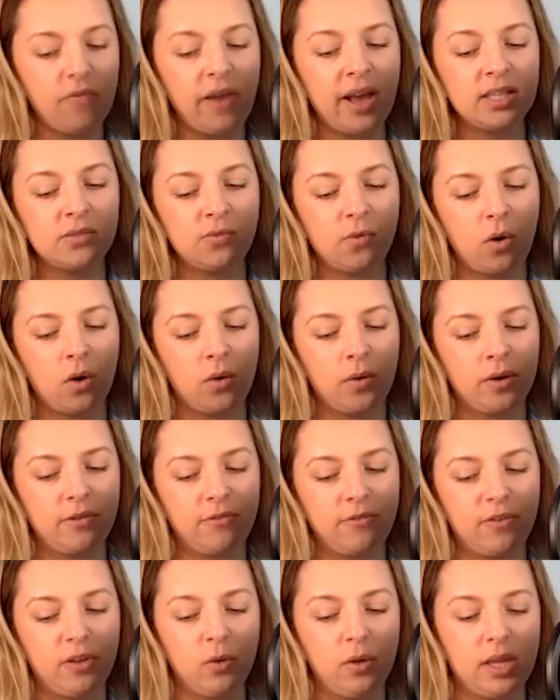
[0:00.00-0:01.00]
Fast
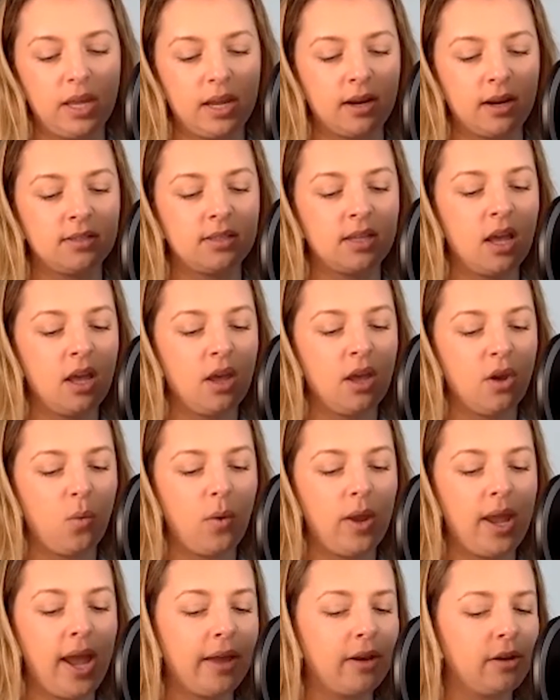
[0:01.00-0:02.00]
forward a few years,
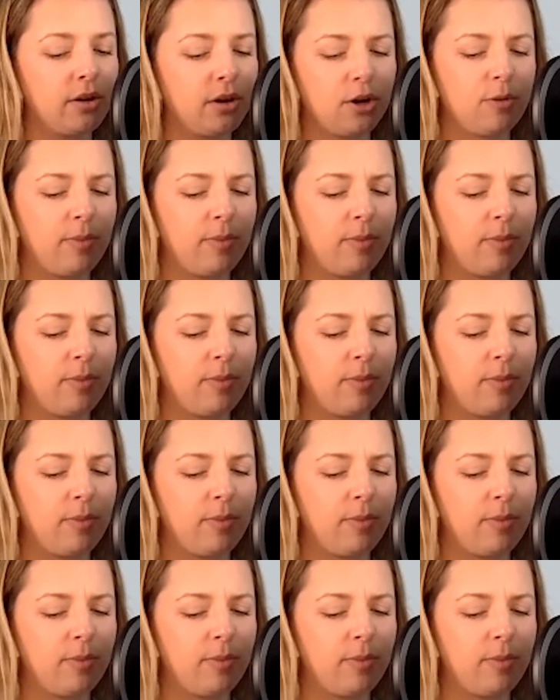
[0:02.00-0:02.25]
we hadn't